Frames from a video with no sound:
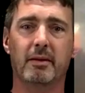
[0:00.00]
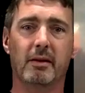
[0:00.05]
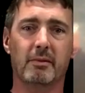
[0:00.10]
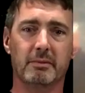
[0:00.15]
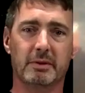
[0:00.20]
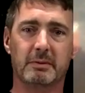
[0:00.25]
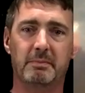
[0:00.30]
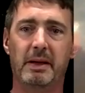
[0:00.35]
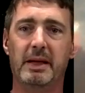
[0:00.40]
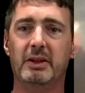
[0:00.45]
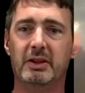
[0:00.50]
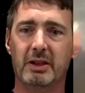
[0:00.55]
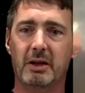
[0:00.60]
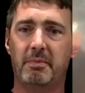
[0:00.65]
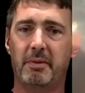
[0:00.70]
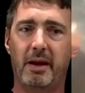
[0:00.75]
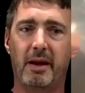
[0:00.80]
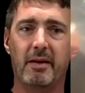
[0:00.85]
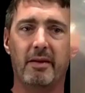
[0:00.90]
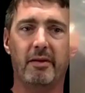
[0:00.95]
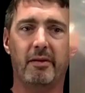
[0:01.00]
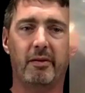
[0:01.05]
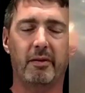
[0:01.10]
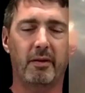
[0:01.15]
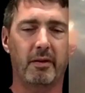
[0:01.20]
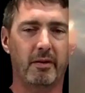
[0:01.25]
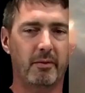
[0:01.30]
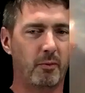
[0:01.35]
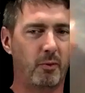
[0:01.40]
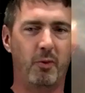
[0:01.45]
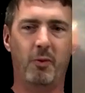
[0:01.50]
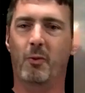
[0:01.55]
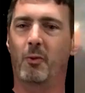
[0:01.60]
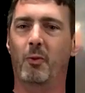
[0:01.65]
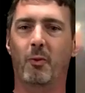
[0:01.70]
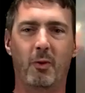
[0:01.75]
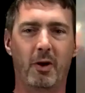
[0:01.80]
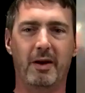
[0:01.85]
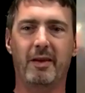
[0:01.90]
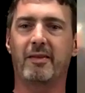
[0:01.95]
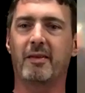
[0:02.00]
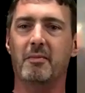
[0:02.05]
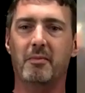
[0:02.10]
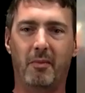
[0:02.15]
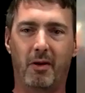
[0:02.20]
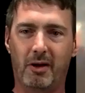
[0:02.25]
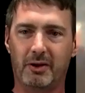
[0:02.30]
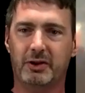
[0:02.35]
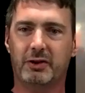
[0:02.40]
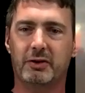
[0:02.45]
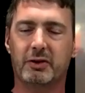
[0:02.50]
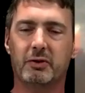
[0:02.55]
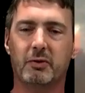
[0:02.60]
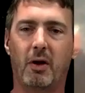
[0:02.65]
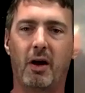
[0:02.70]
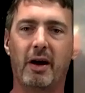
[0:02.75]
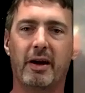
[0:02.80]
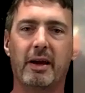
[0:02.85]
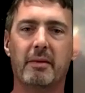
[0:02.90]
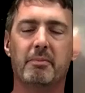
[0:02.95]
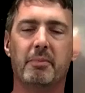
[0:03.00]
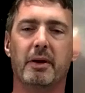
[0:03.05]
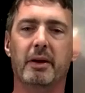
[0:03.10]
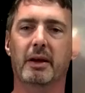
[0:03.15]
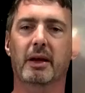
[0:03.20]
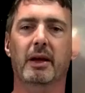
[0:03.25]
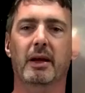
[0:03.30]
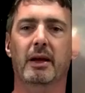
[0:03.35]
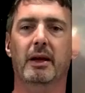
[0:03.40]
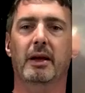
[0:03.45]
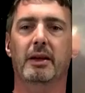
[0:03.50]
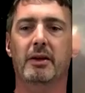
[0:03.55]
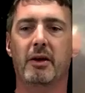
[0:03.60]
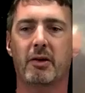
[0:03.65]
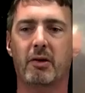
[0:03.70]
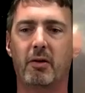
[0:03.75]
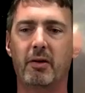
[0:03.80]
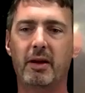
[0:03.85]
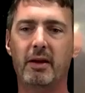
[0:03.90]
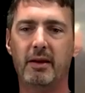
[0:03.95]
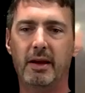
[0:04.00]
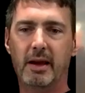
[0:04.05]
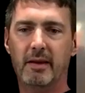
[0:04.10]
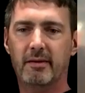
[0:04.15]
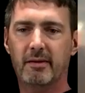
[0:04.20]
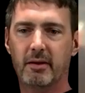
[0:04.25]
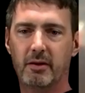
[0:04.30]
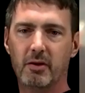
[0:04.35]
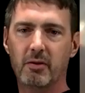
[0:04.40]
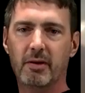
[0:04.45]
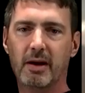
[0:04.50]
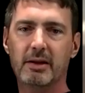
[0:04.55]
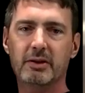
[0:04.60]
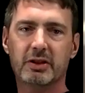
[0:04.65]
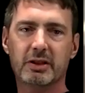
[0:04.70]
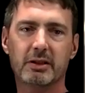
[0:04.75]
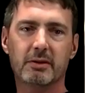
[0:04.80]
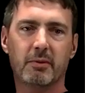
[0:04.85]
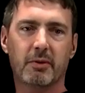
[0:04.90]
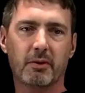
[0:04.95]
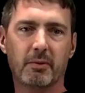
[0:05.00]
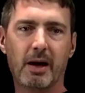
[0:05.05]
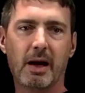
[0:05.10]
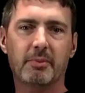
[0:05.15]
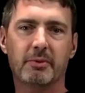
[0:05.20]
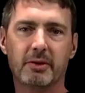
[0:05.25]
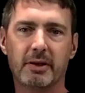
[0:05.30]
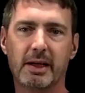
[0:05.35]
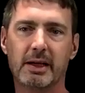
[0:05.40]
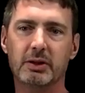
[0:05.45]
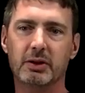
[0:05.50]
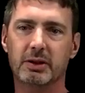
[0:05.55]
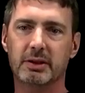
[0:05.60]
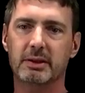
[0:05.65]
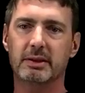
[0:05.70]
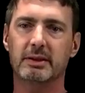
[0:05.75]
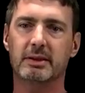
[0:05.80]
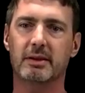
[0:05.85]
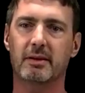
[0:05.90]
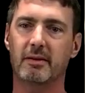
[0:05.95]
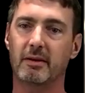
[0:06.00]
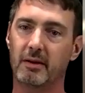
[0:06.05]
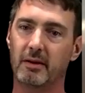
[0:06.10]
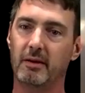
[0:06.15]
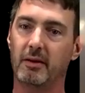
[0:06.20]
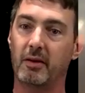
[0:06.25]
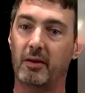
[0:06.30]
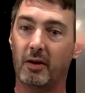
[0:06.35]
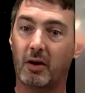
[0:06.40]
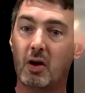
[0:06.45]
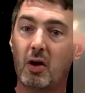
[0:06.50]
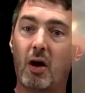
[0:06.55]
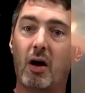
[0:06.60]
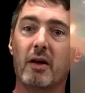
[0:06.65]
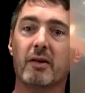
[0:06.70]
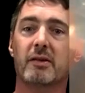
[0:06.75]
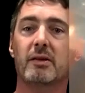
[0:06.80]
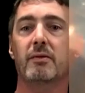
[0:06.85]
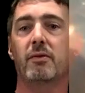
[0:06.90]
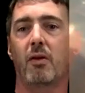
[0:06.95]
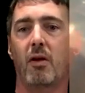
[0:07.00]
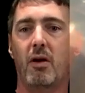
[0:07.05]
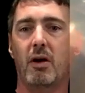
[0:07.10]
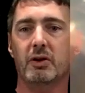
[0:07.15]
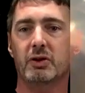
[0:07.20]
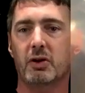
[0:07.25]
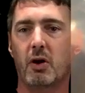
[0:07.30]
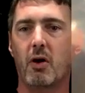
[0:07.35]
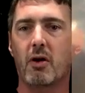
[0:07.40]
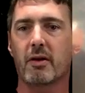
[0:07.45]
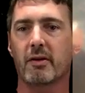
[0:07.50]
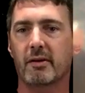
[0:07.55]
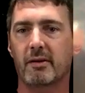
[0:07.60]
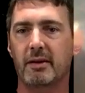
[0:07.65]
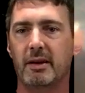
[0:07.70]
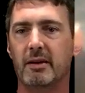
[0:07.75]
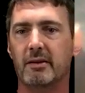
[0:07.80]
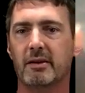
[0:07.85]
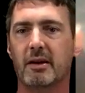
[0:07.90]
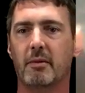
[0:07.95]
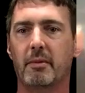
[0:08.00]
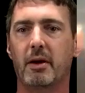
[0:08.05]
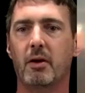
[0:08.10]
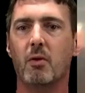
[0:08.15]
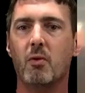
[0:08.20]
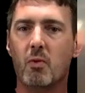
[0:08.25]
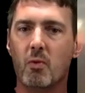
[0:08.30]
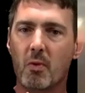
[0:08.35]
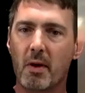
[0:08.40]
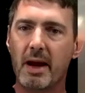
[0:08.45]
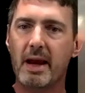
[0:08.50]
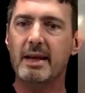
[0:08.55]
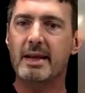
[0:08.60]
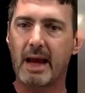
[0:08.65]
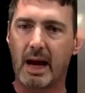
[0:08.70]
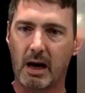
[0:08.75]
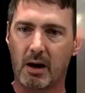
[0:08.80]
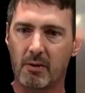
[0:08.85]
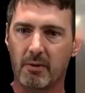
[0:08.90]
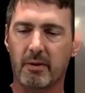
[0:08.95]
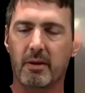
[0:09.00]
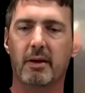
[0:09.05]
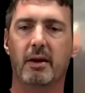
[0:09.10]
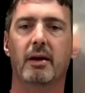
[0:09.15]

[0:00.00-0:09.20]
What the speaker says: Spaceship is one, it's a monstrous rocket, but not only it's the new engine of the Raptor engines, the cost of launch honestly is coming way down.